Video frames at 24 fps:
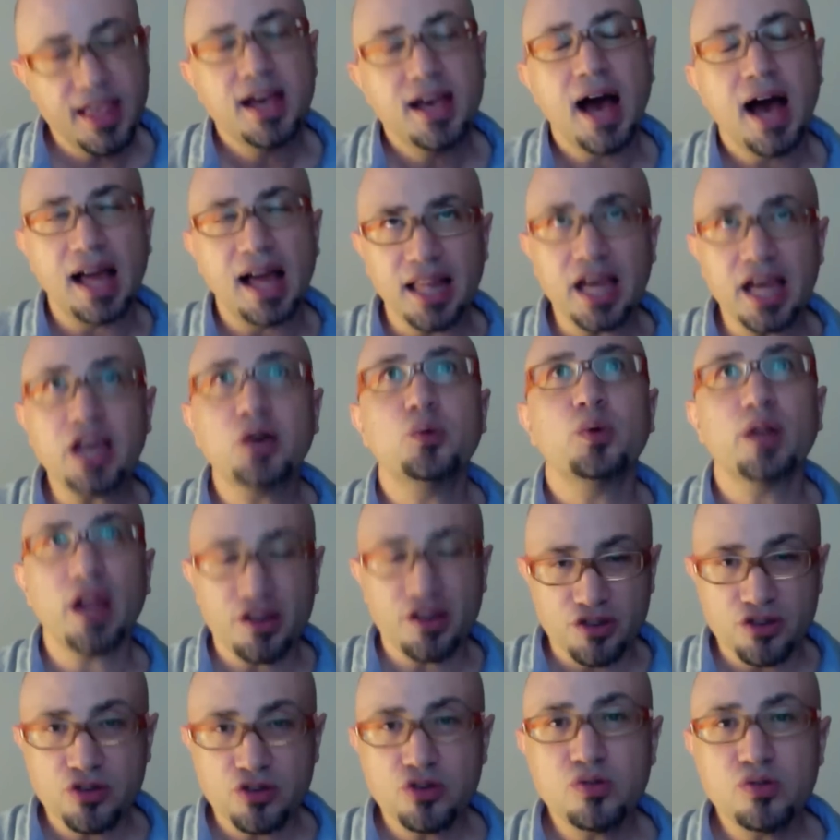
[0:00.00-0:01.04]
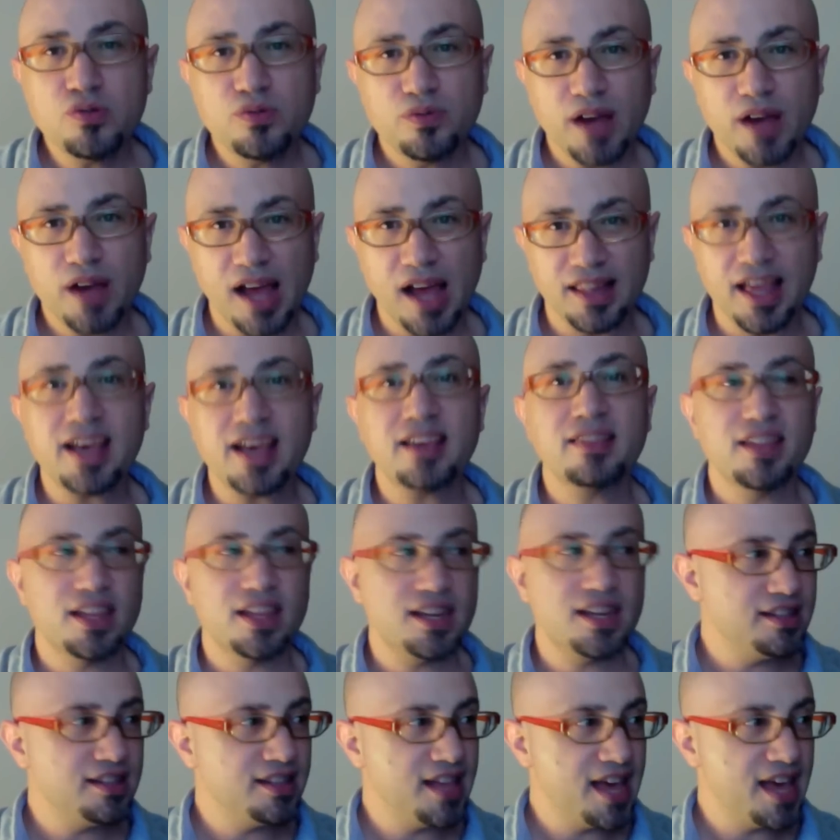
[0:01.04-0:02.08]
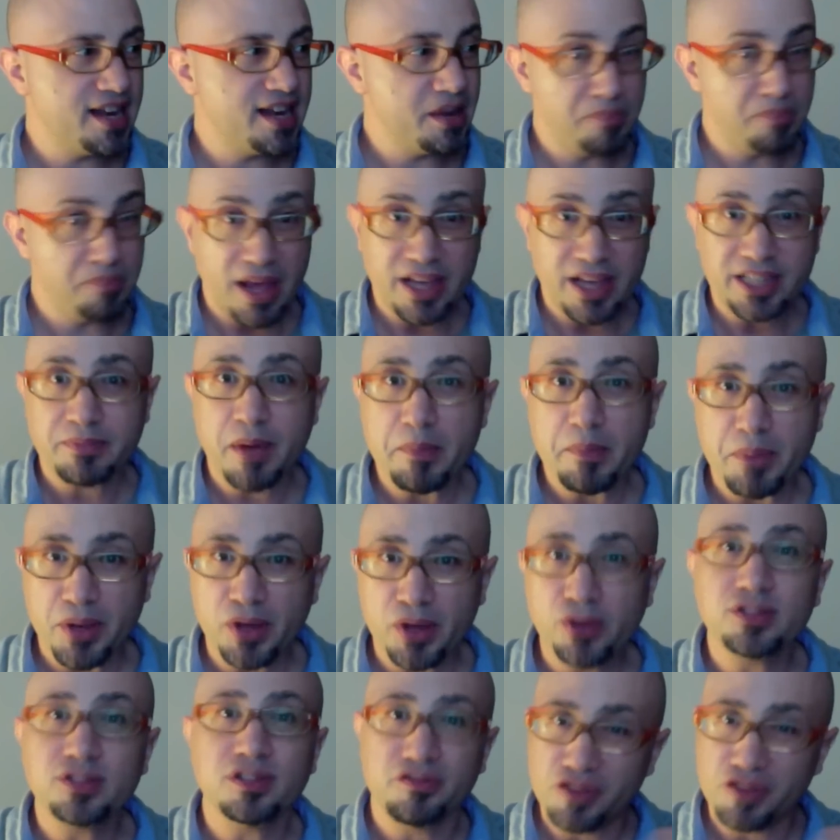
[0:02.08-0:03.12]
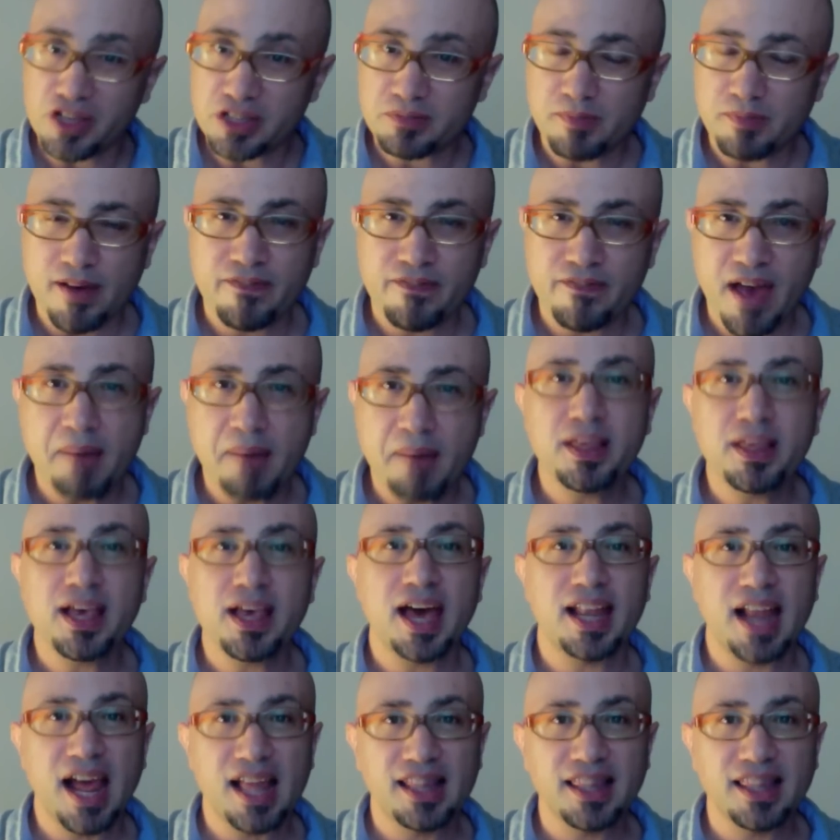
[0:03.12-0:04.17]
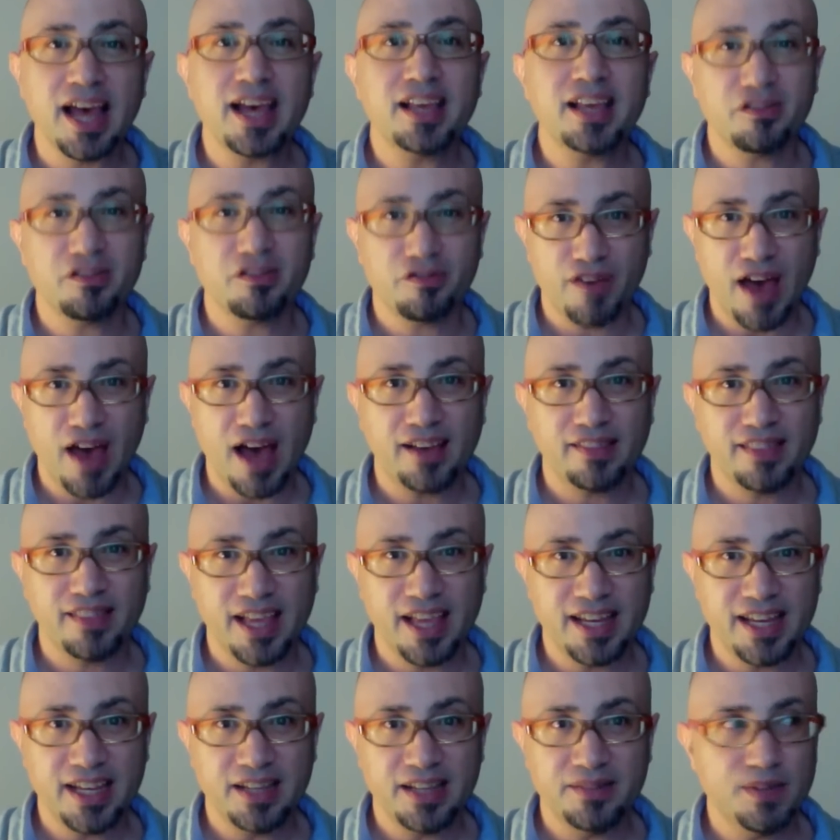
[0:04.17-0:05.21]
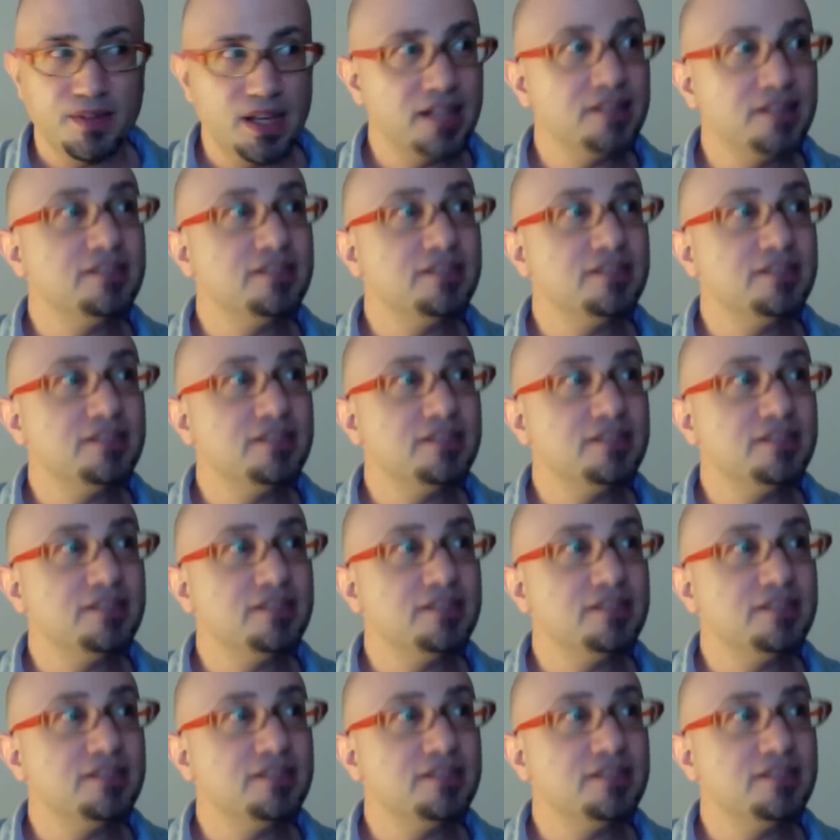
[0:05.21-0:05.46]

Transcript: I like what I do. I like that it pays my bills and feeds my family, and I like the fact that it